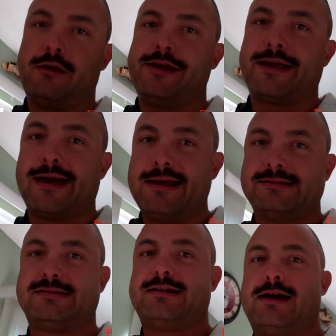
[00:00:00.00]
Well, hey
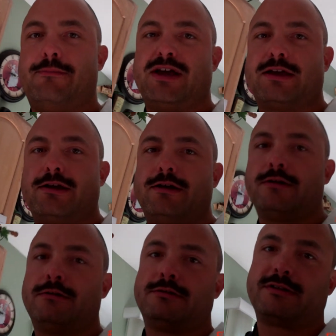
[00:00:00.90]
guys, Mick
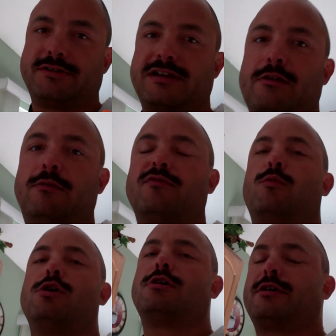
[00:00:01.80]
here. Just got home
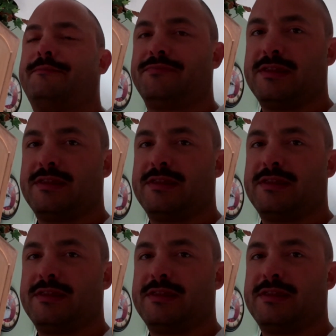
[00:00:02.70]
from work.